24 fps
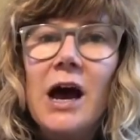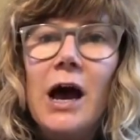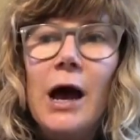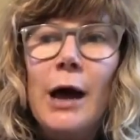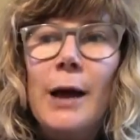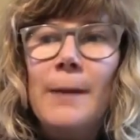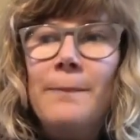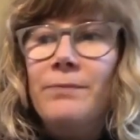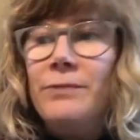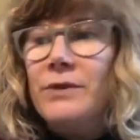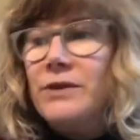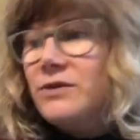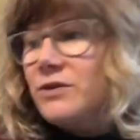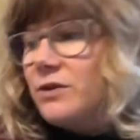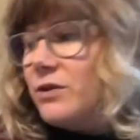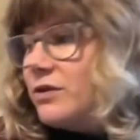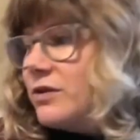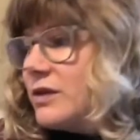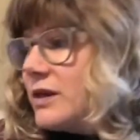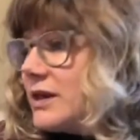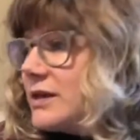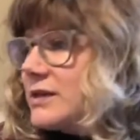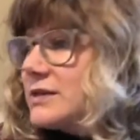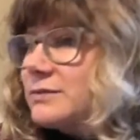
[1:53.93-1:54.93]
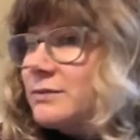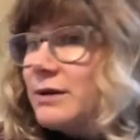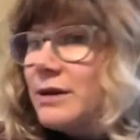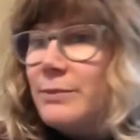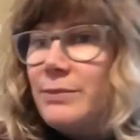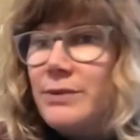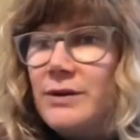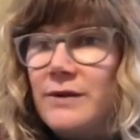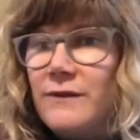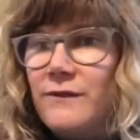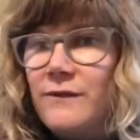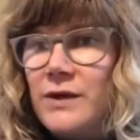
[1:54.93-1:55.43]
Um, so these might
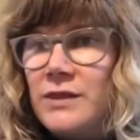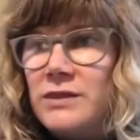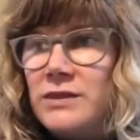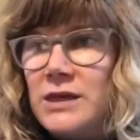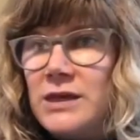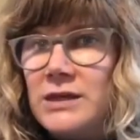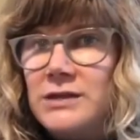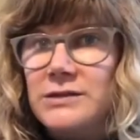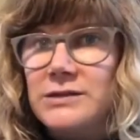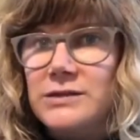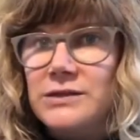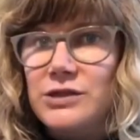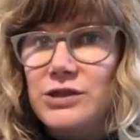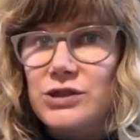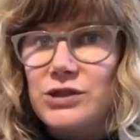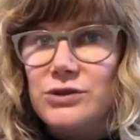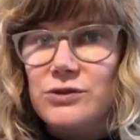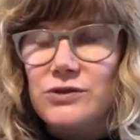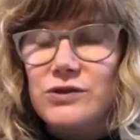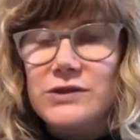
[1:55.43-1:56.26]
be fun things to do.